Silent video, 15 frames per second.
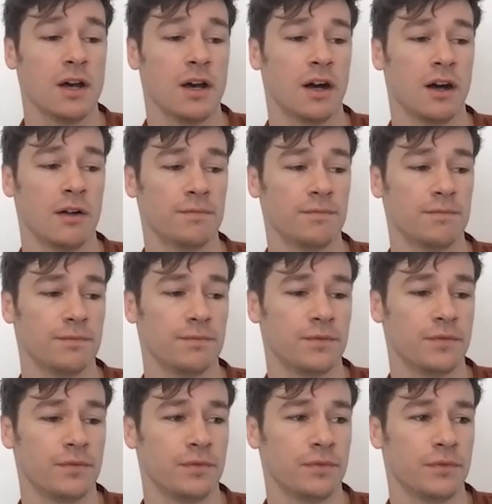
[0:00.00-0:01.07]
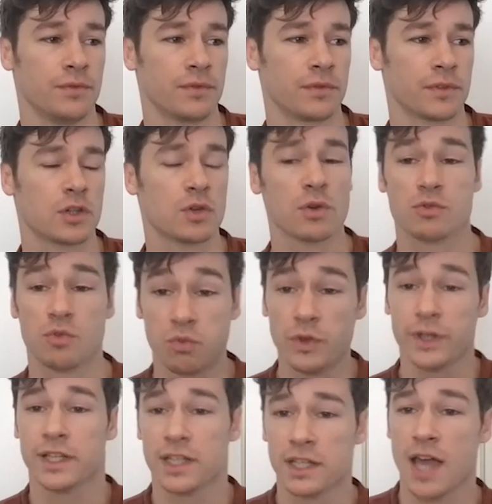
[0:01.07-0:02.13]
You know, it's
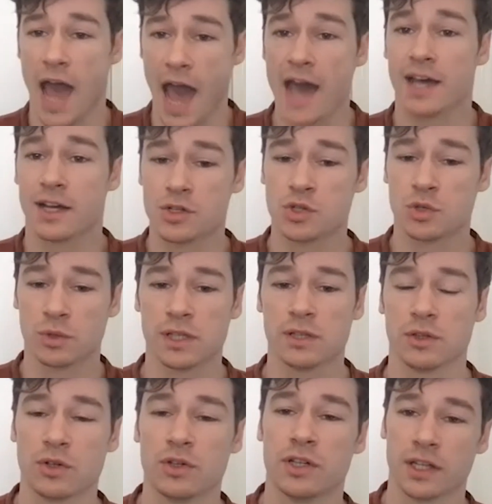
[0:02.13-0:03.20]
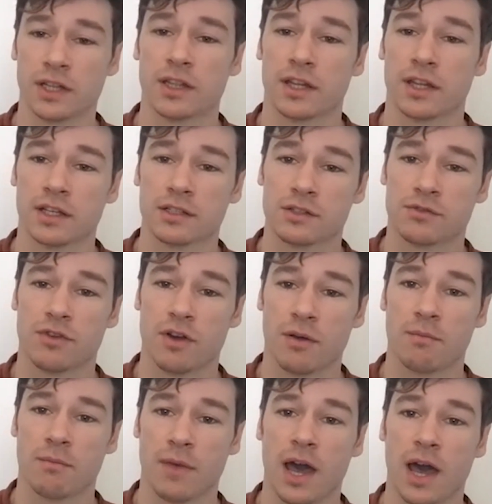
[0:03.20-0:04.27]
really actually learning things
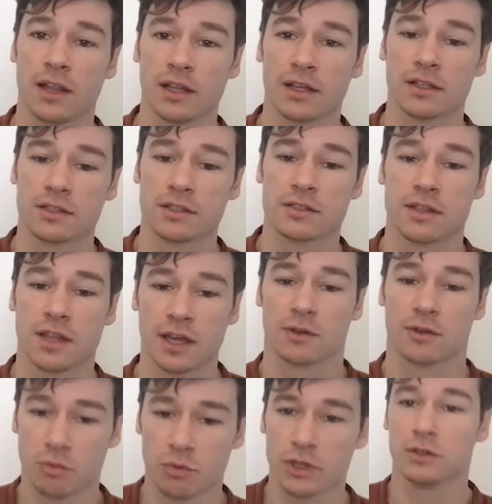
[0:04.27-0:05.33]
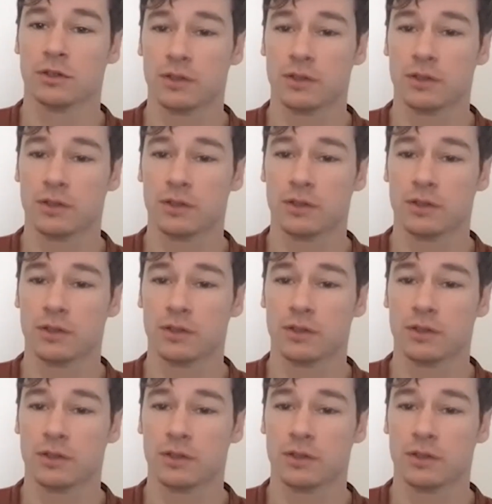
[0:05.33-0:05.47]
from Alex, like real